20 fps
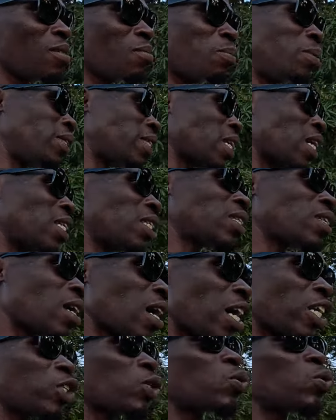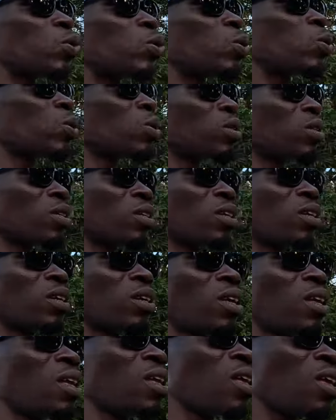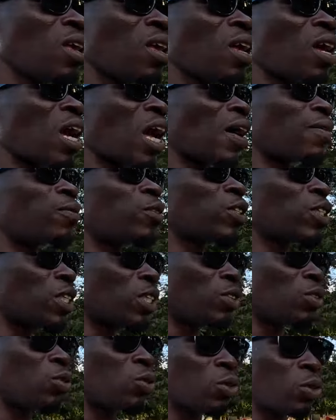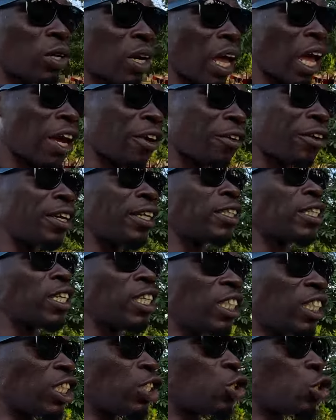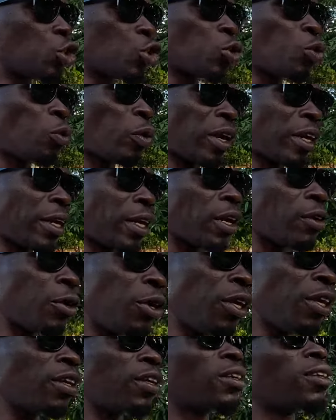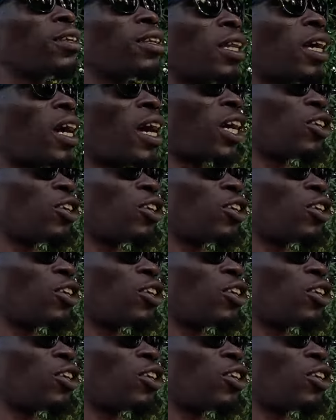besides high schools, I've not seen no accredited institution right now here that